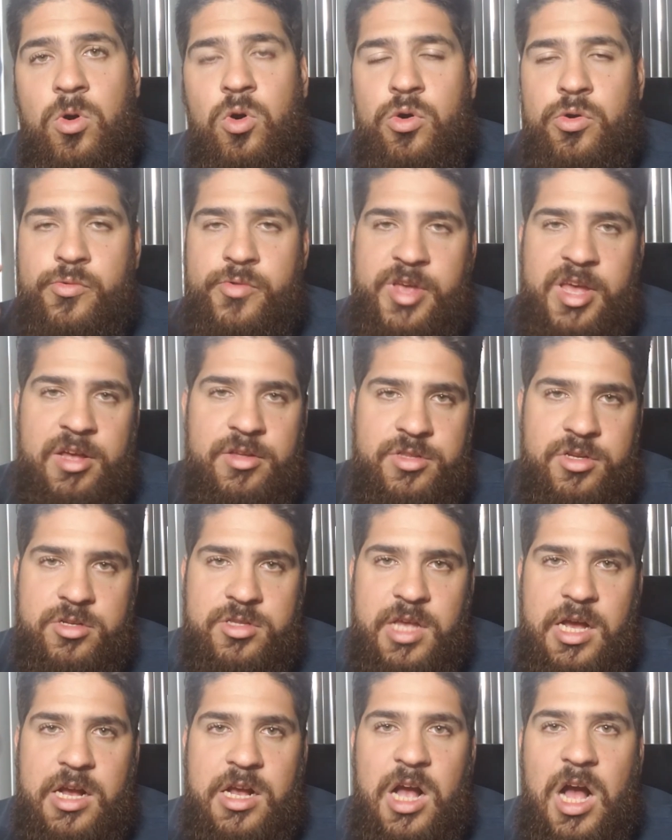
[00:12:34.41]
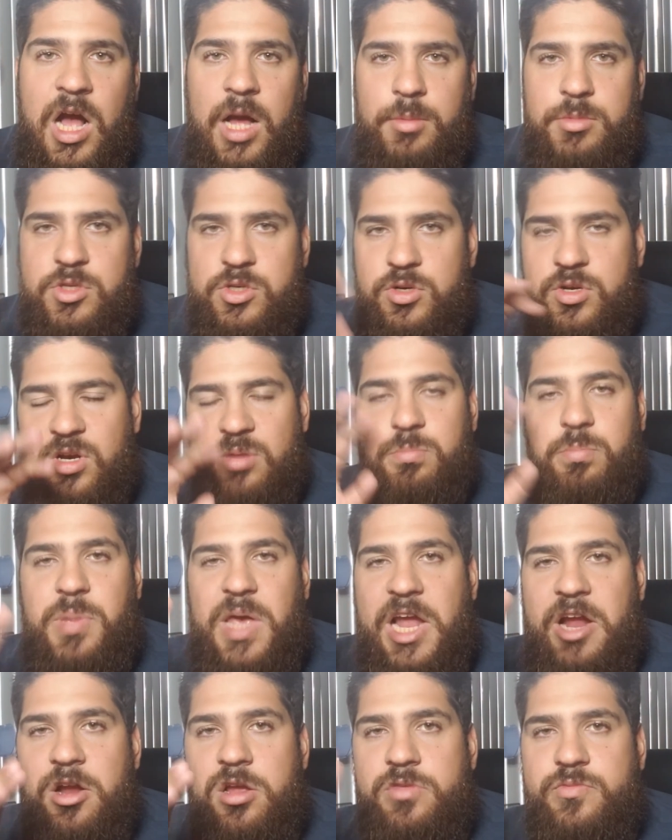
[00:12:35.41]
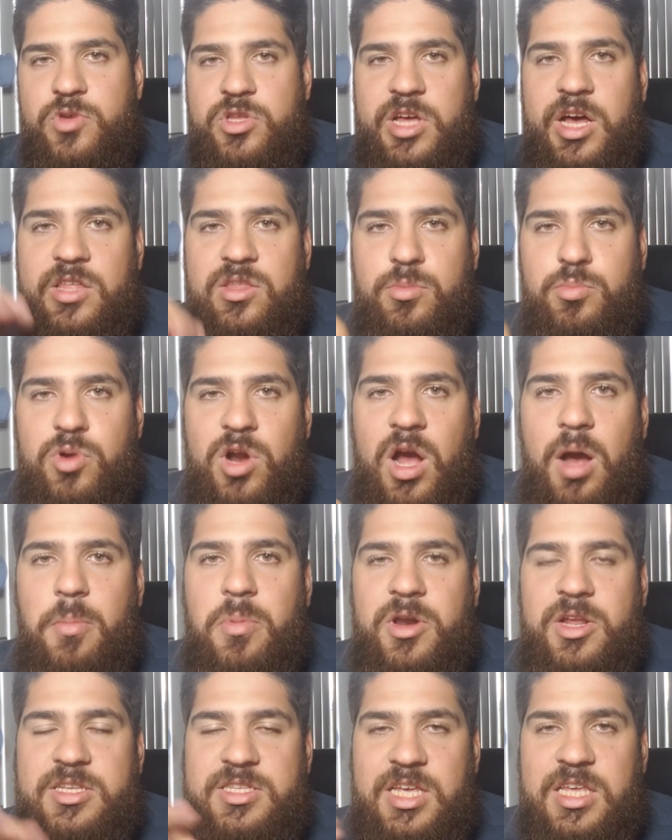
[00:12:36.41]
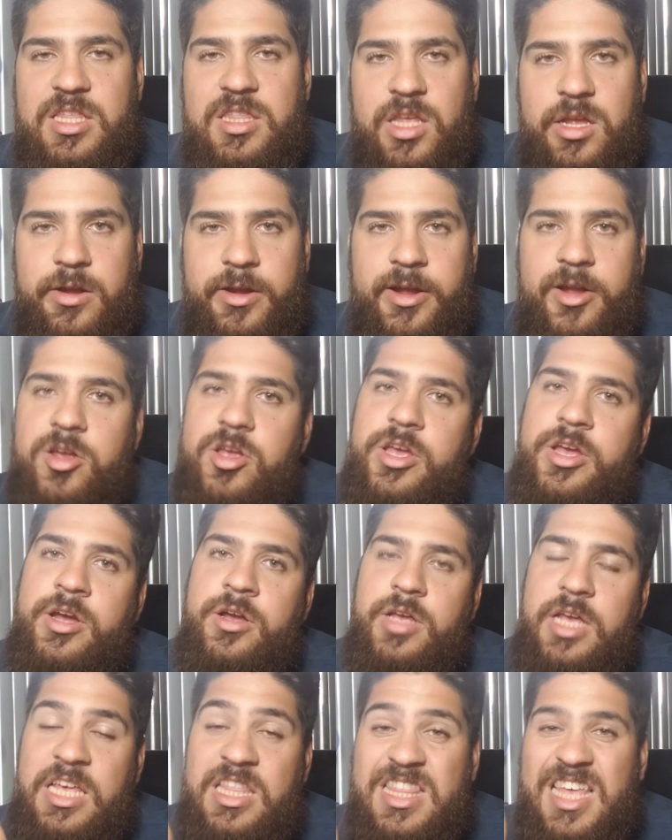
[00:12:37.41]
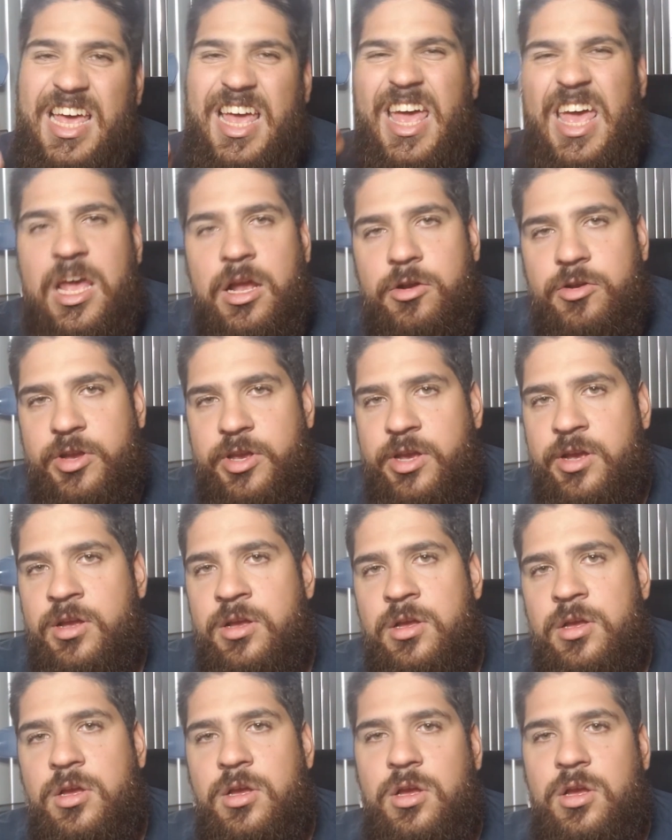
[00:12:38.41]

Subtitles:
or Realtor.com to compare it with other properties in the area